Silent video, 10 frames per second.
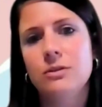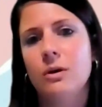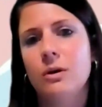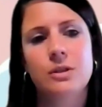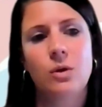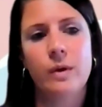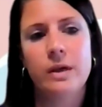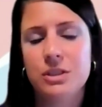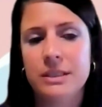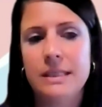to ask
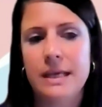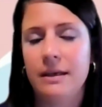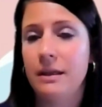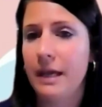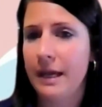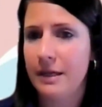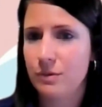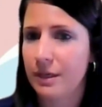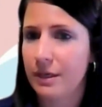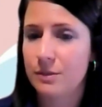questions and
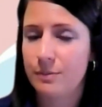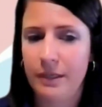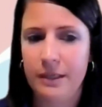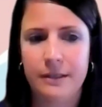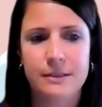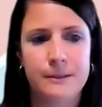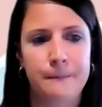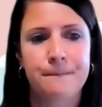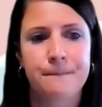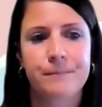engage with our speakers.